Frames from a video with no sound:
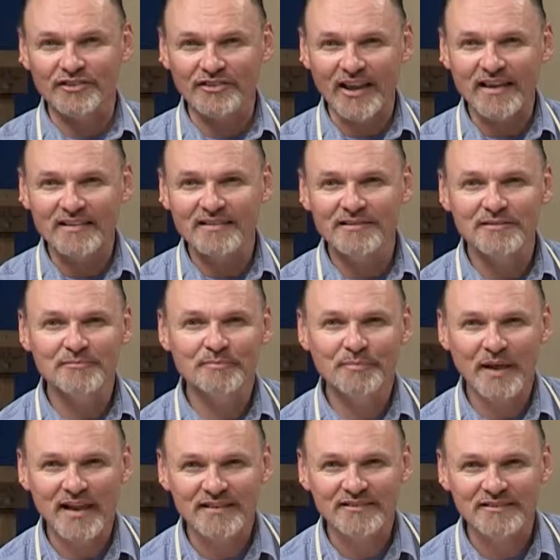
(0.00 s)
sanded
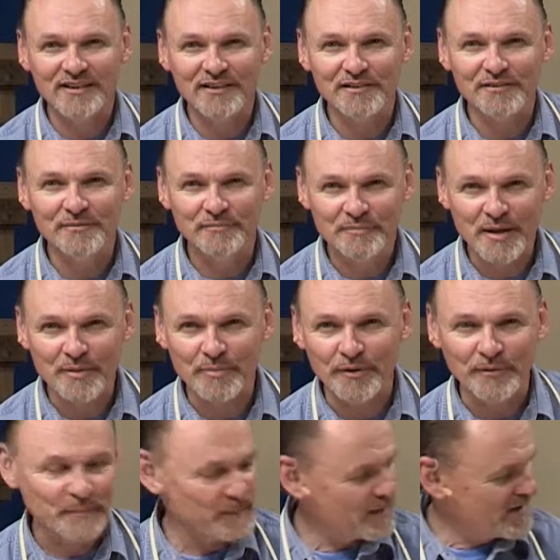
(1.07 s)
pastel
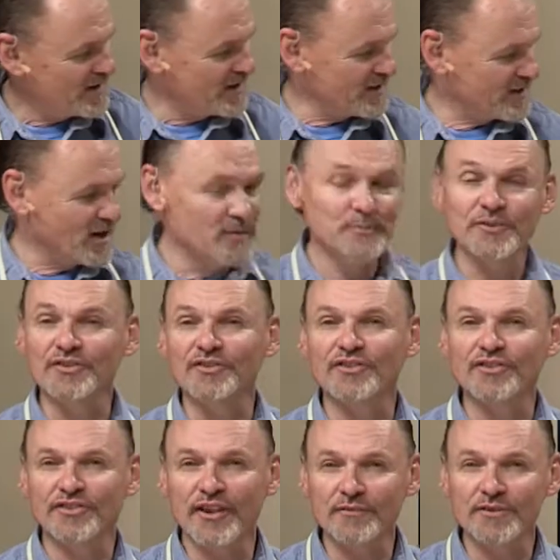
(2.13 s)
paper. It comes
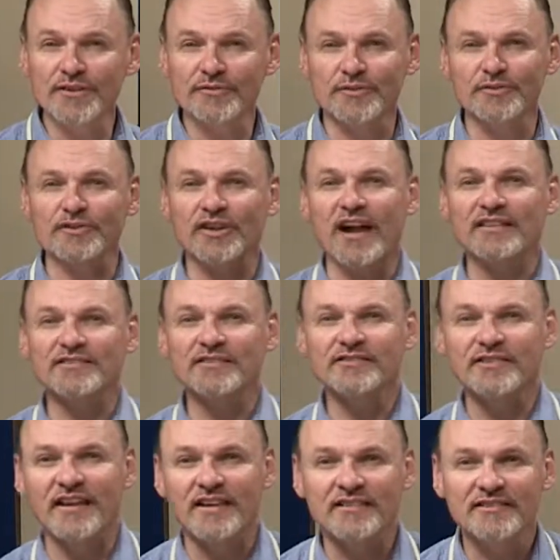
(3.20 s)
in 7 different
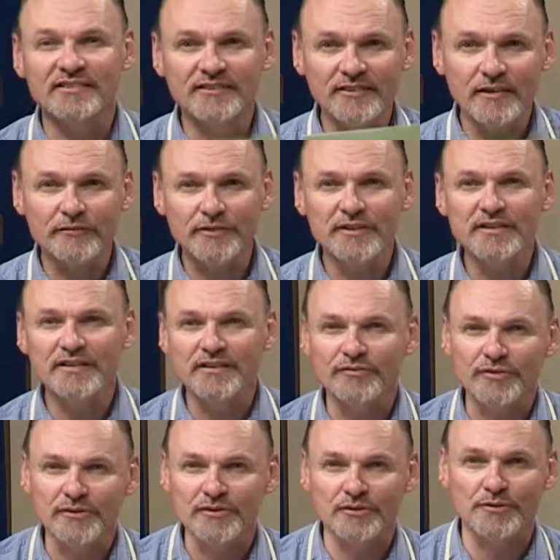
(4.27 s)
sizes and 7
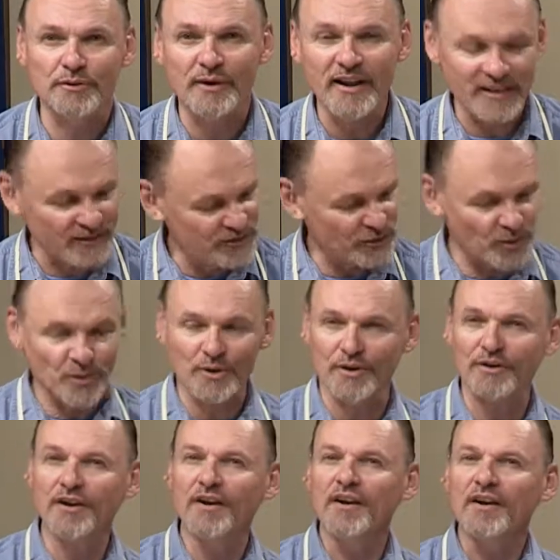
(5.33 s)
different grades
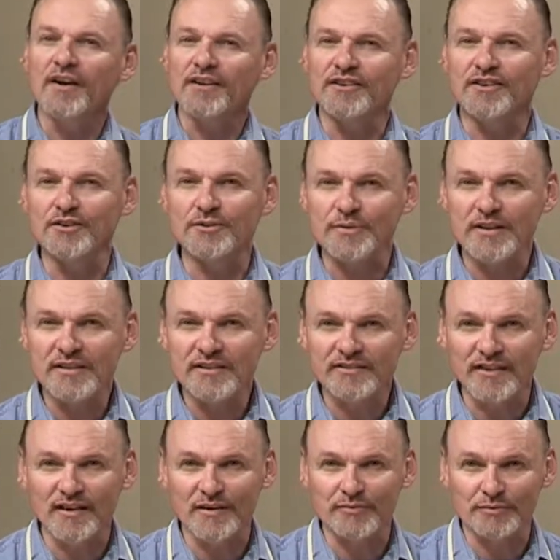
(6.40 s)
or
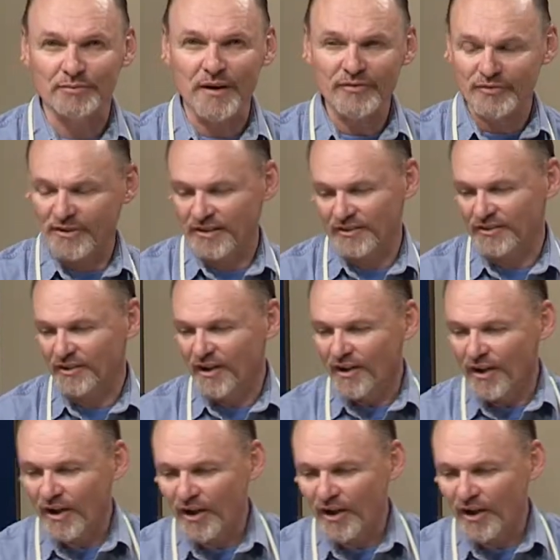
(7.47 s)
degrees of roughness,